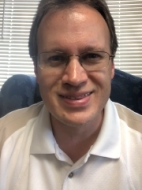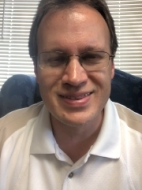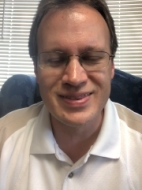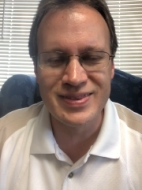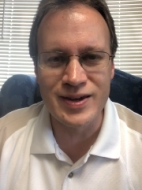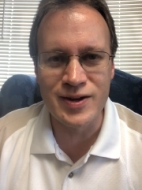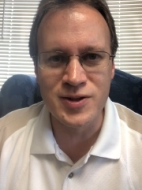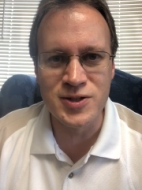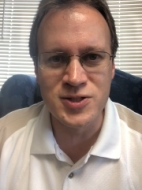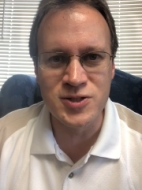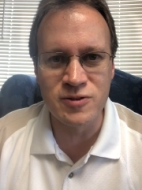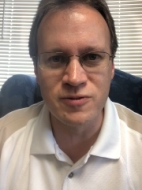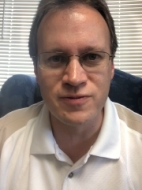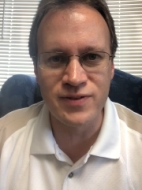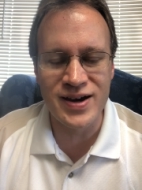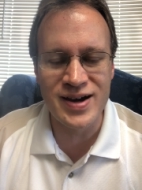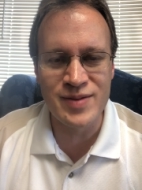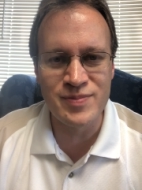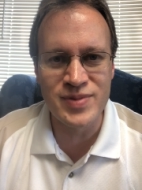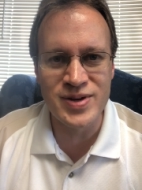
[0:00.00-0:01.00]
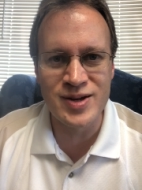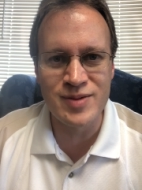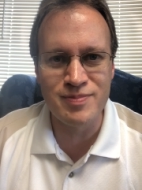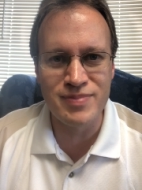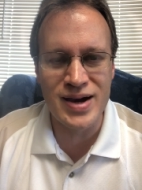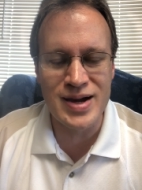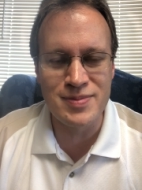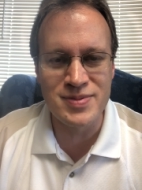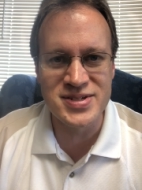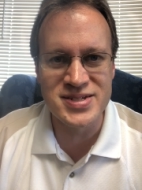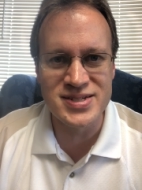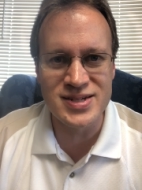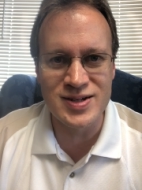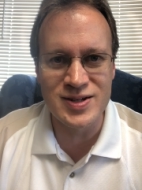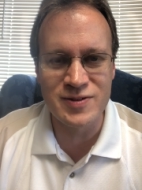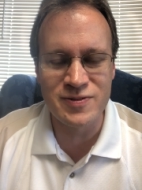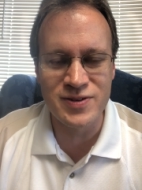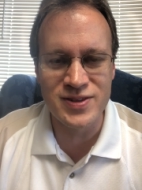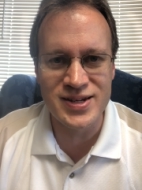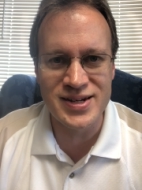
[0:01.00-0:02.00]
There's your 5-minute Bible
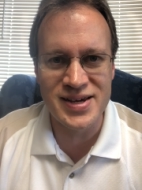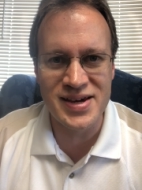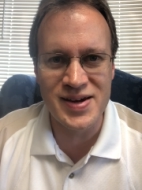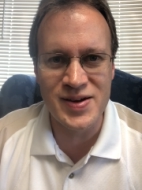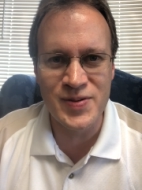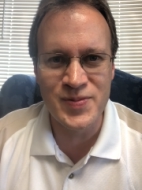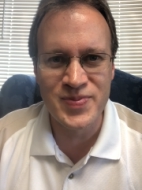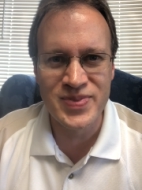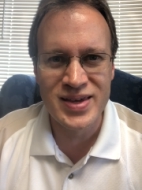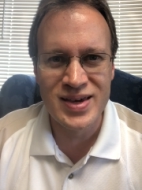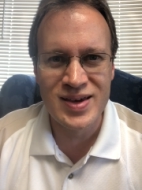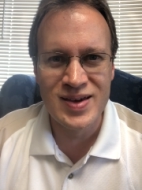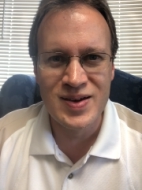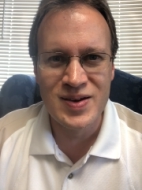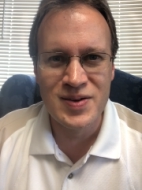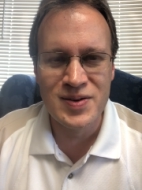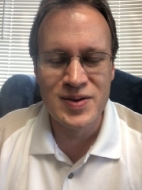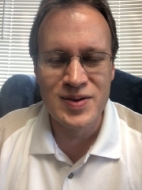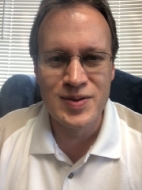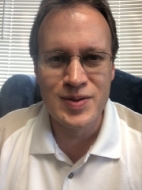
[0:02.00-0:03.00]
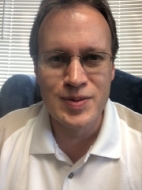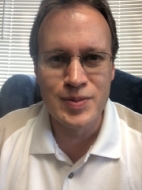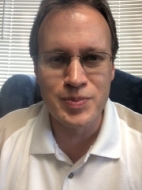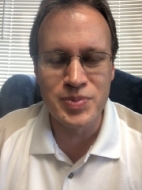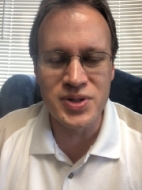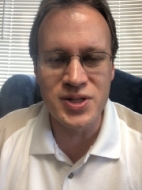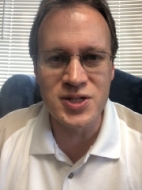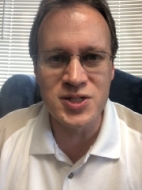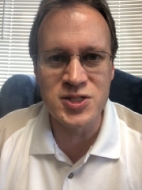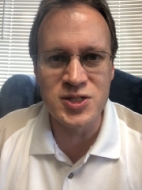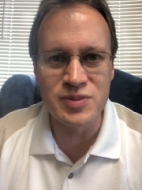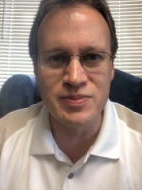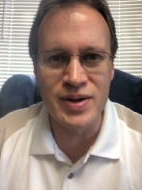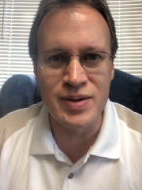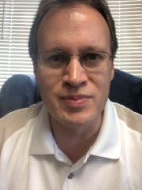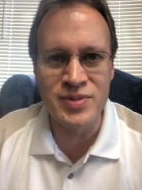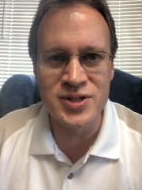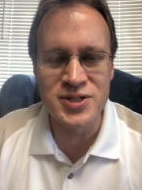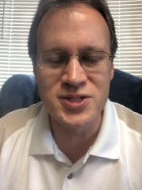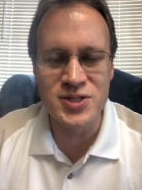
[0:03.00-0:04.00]
study for the day. Please
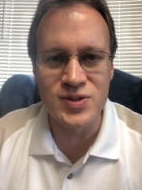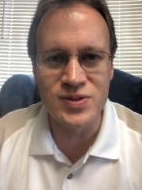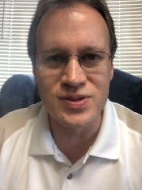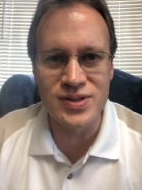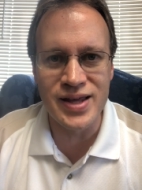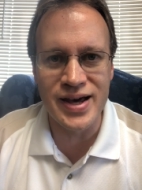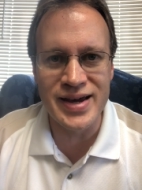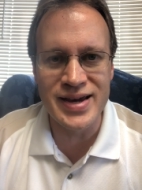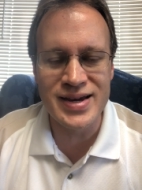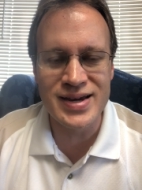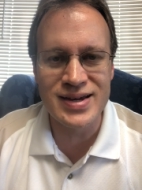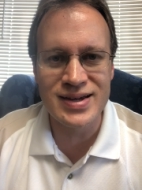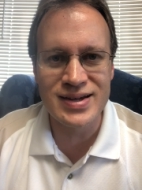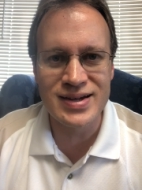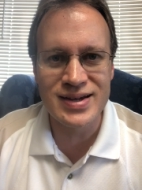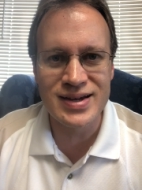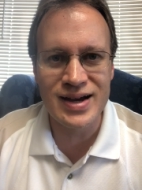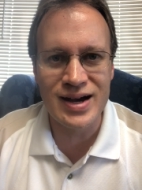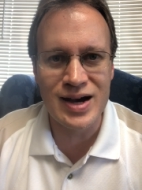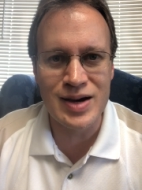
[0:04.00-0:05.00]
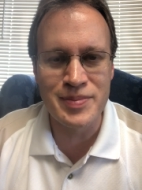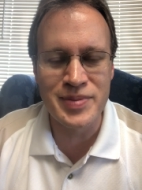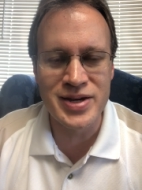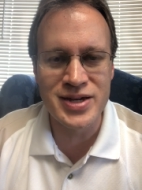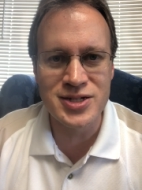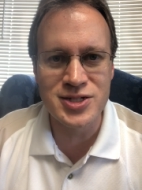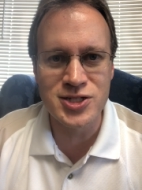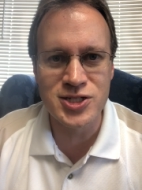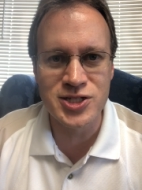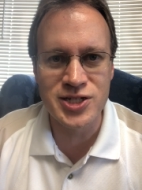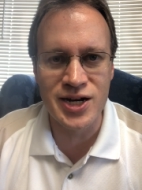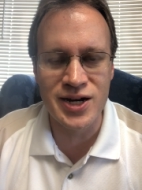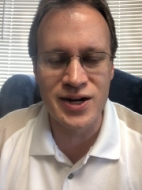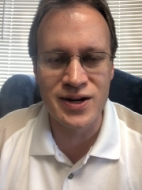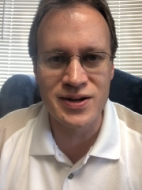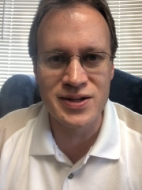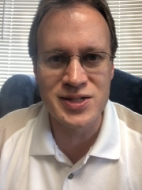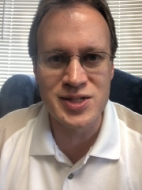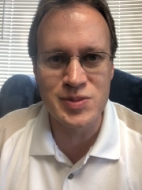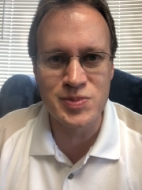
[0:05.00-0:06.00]
remember to like, comment, share,
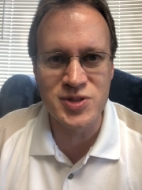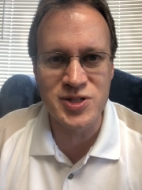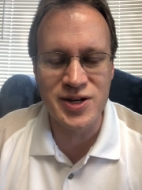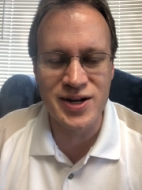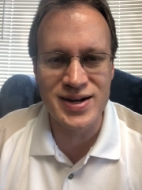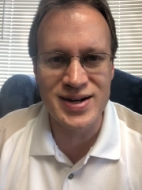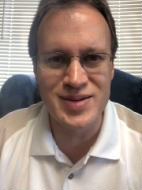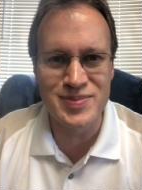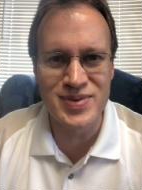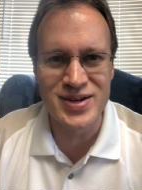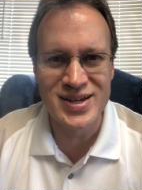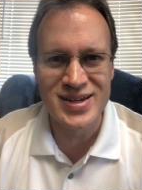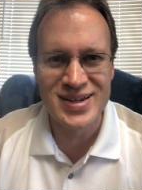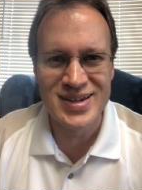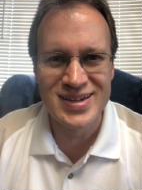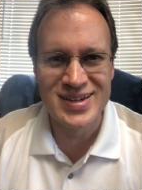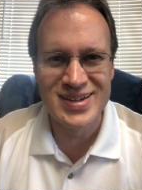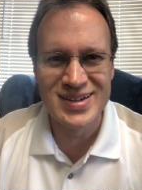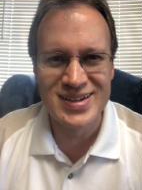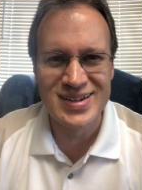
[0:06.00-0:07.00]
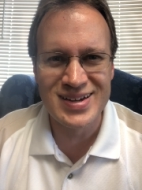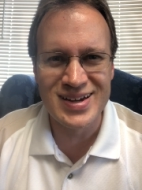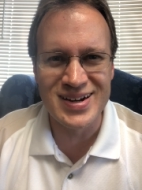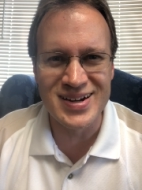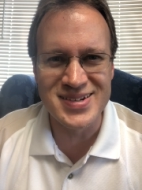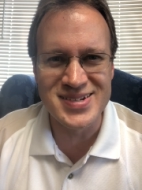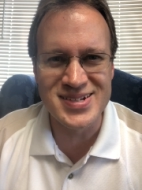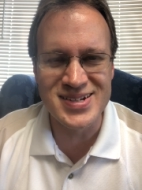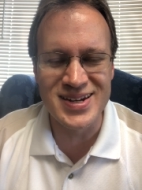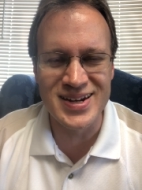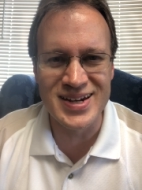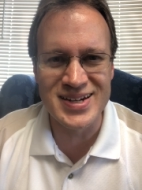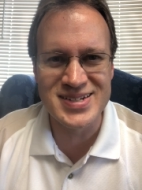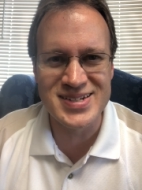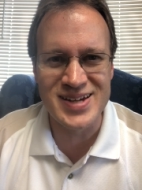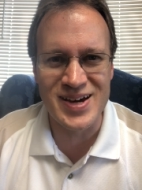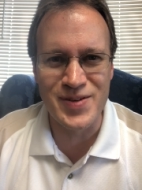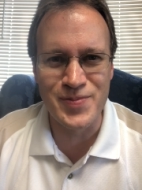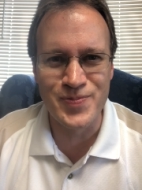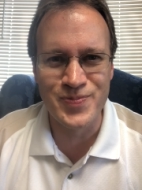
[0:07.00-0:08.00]
and subscribe, and I'll see you next
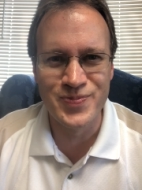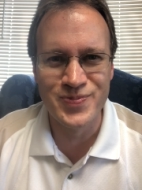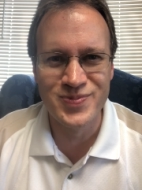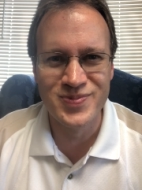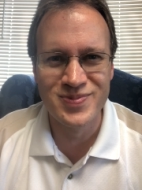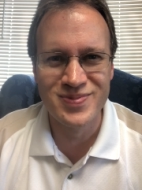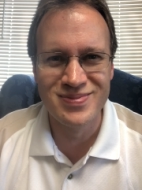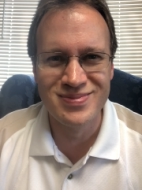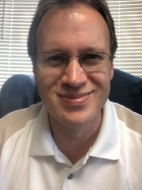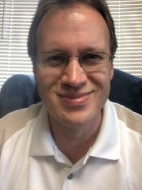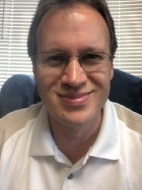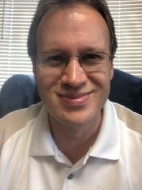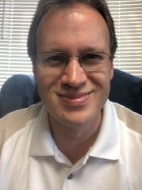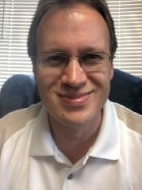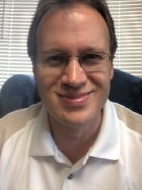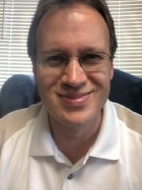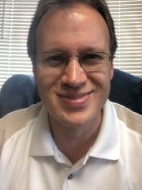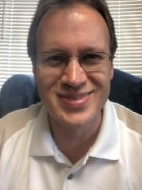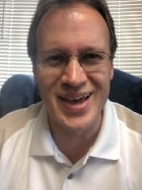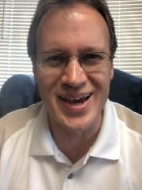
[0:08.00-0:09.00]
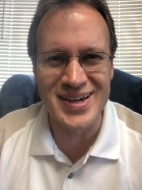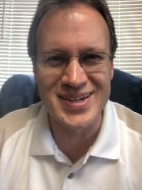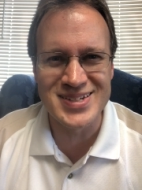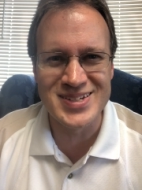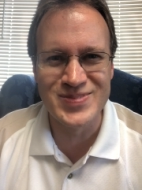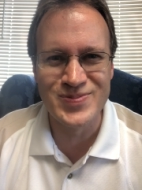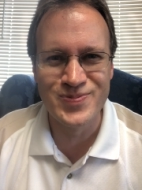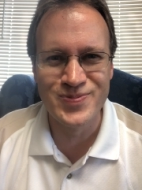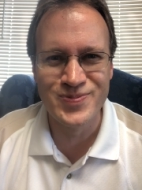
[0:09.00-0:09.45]
time. Thanks.